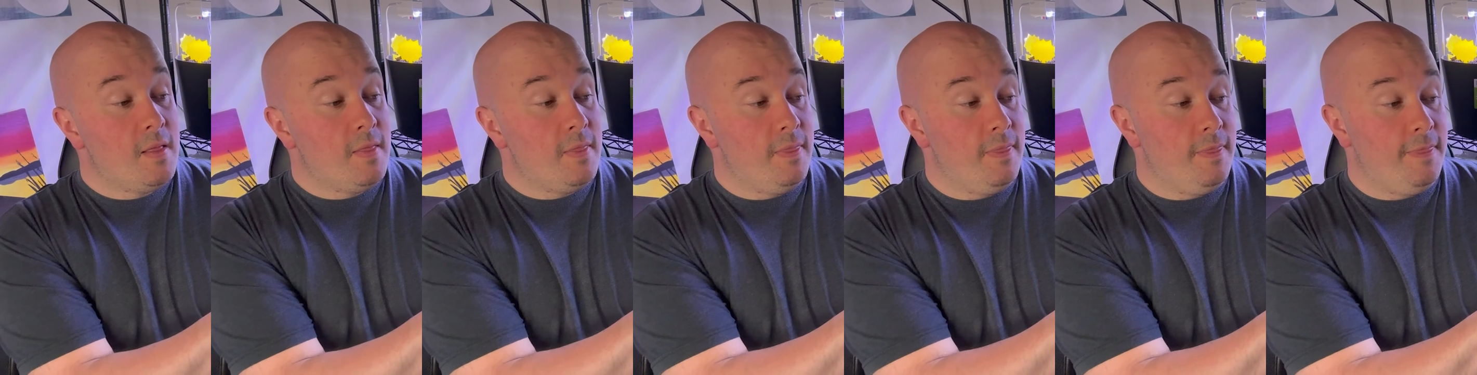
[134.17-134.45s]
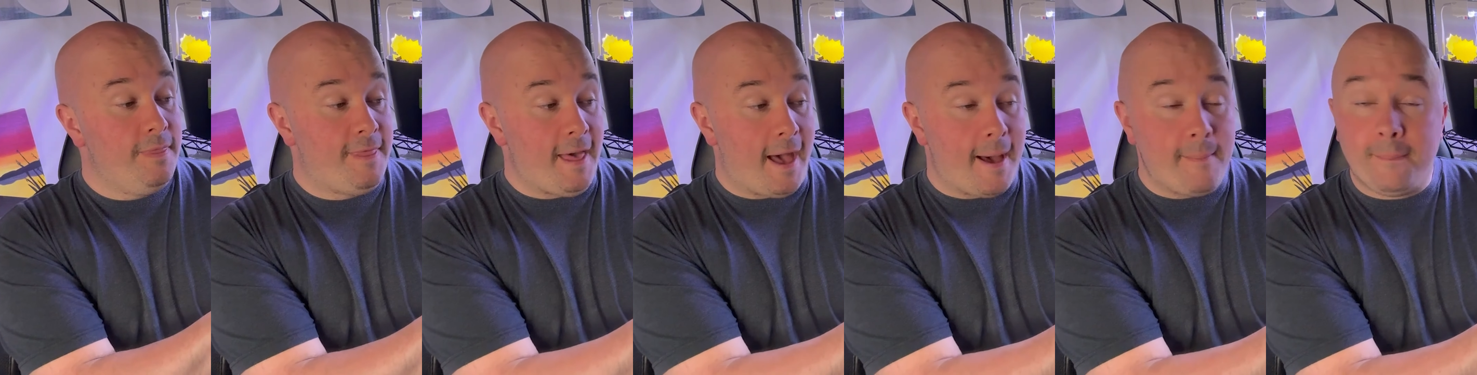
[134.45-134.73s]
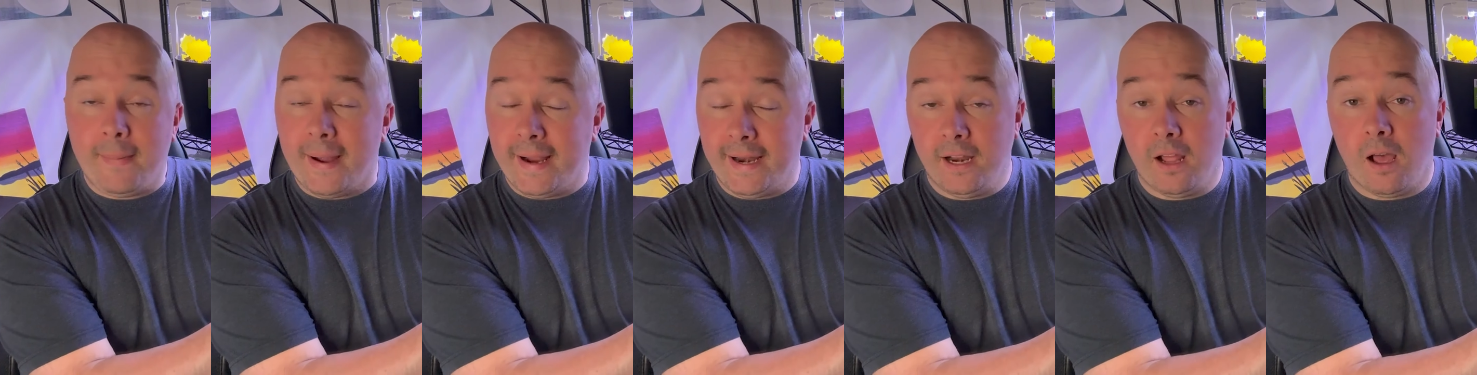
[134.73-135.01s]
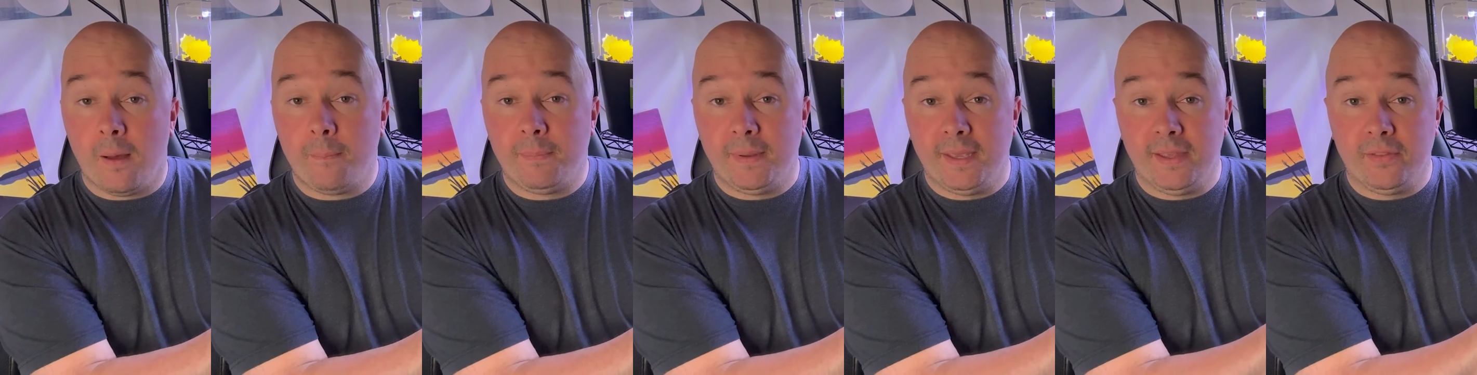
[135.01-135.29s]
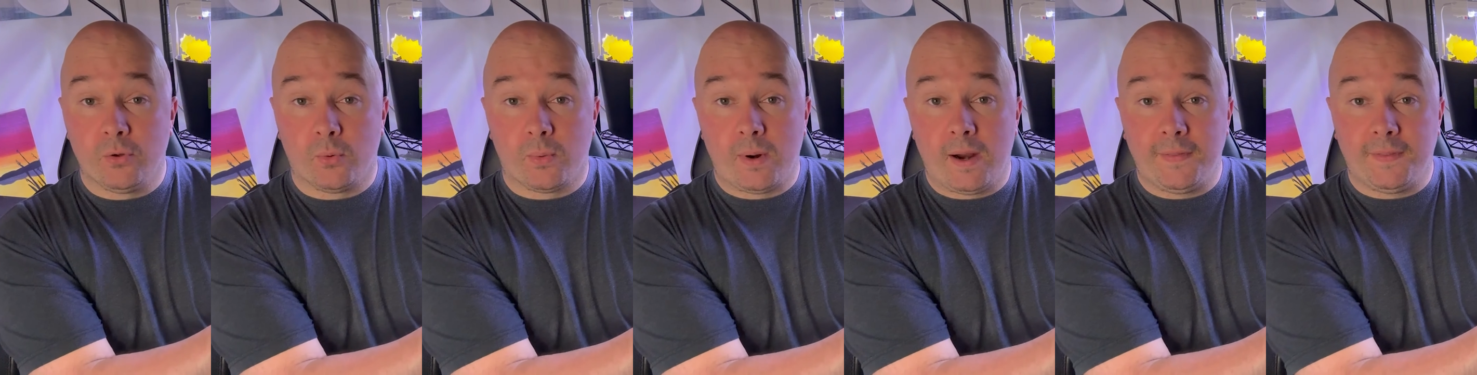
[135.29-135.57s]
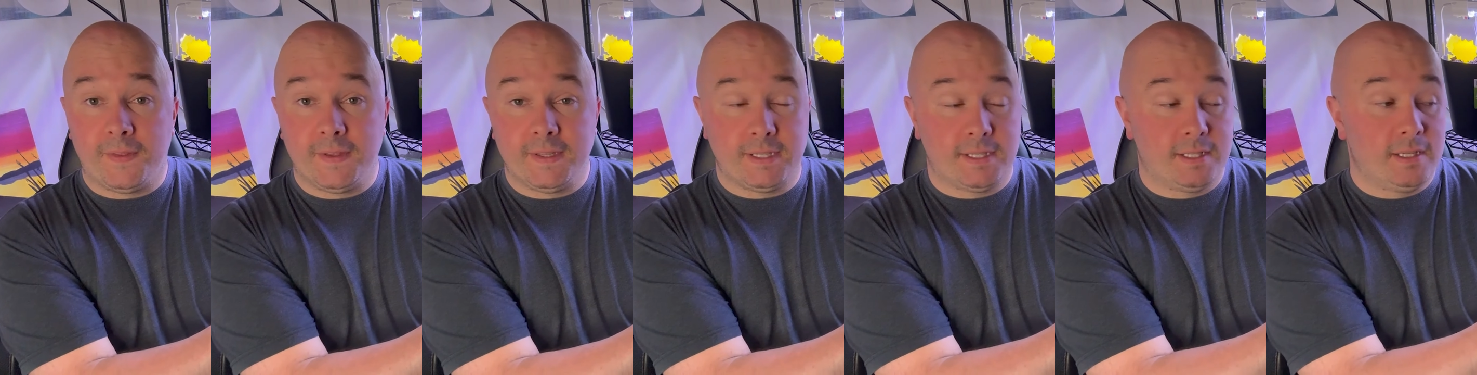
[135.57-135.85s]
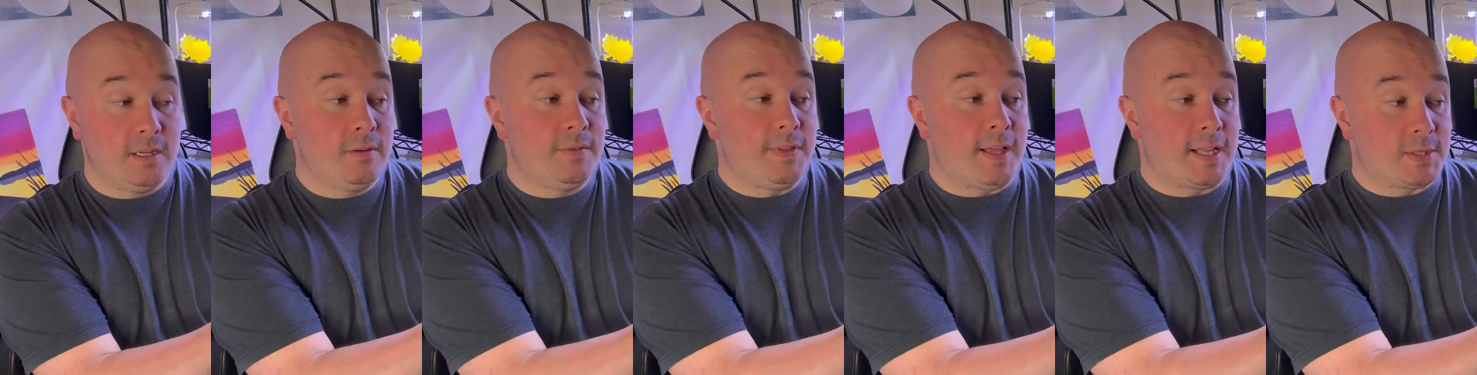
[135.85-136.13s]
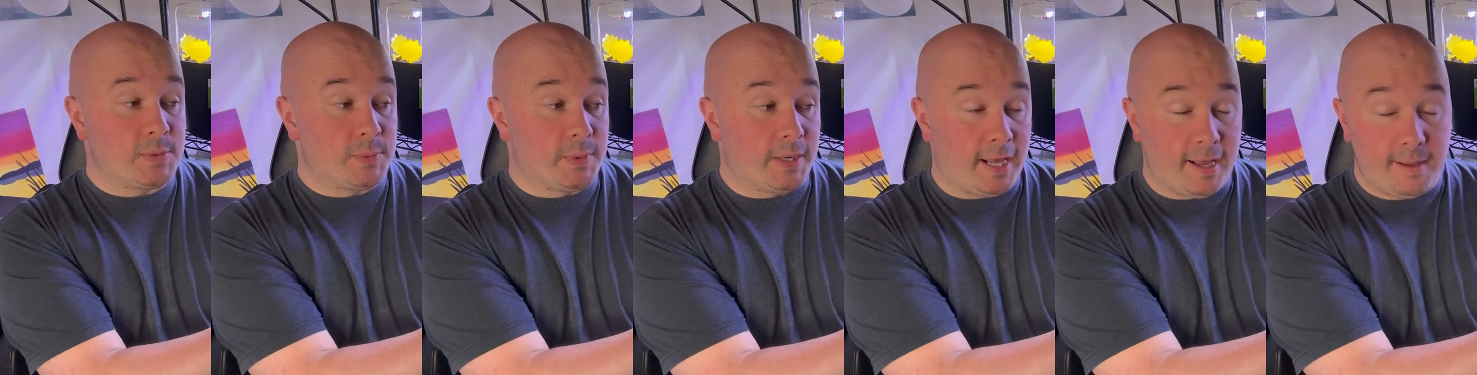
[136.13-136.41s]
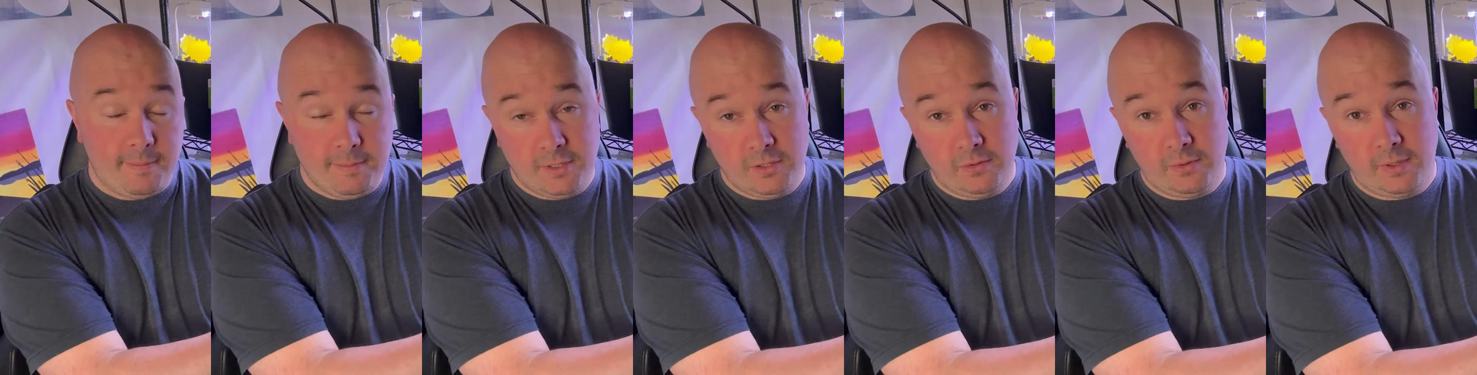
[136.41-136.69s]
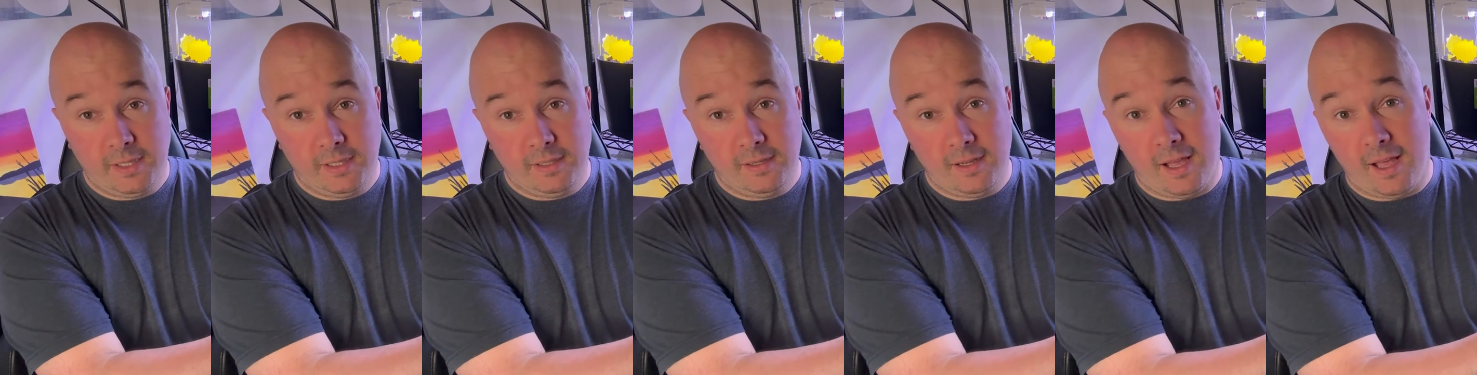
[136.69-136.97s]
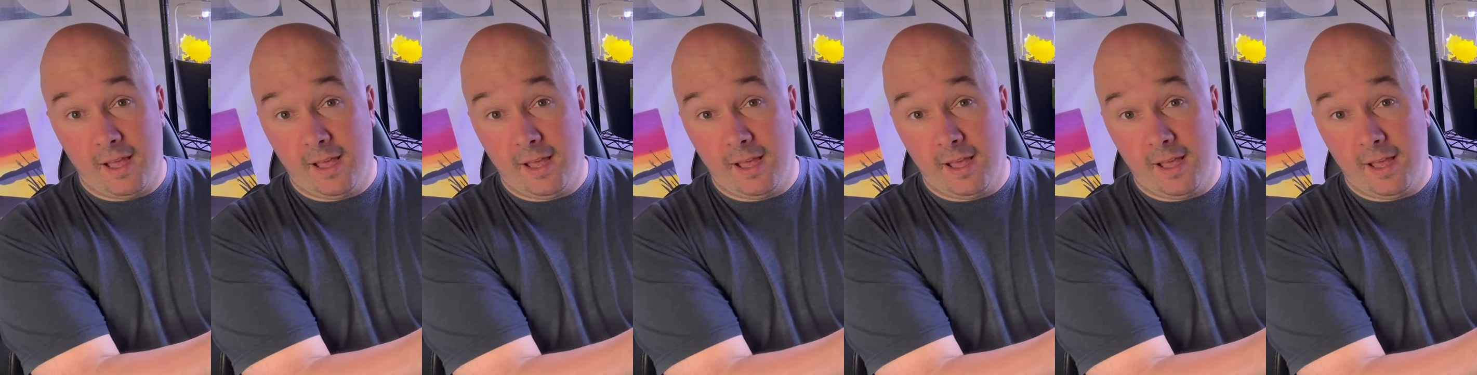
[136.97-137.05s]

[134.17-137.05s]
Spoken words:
That might not be the right thing to do. That's what I'm doing.